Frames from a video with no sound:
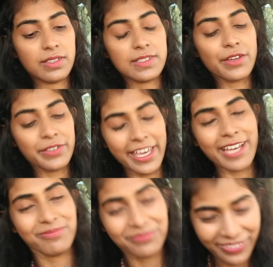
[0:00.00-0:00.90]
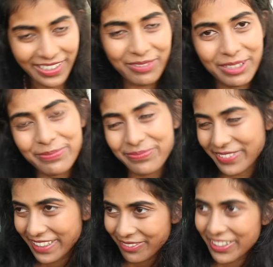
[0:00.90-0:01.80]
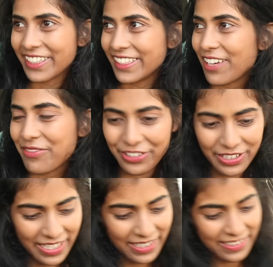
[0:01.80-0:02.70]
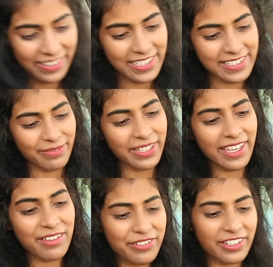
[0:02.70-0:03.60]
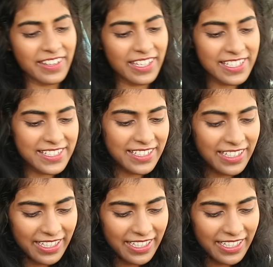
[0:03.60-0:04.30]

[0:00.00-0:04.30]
So yeah, I'm gonna get through this, guys. I'm gonna get through this.